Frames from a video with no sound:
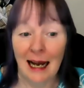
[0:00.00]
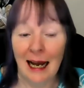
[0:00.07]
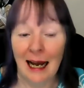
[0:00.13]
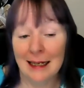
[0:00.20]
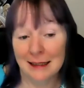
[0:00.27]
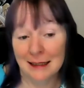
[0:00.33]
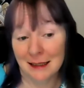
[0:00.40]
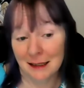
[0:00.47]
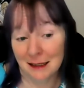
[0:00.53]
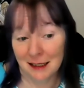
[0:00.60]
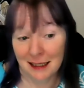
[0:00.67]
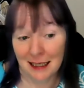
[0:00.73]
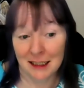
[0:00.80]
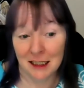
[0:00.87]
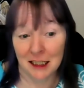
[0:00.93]
and
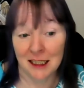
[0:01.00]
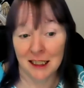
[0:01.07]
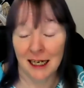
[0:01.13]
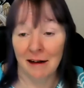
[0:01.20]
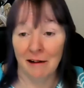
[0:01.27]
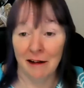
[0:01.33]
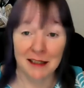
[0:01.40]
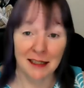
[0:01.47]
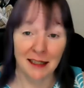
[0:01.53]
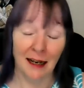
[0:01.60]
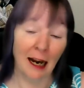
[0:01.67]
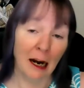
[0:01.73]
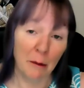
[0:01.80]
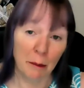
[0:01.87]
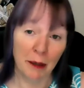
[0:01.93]
Sagittarius and
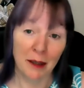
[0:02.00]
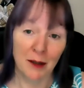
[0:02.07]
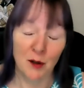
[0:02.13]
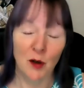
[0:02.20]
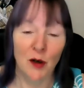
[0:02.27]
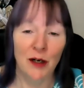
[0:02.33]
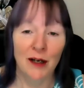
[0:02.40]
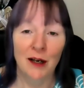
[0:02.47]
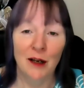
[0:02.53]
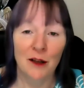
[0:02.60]
Capricorn,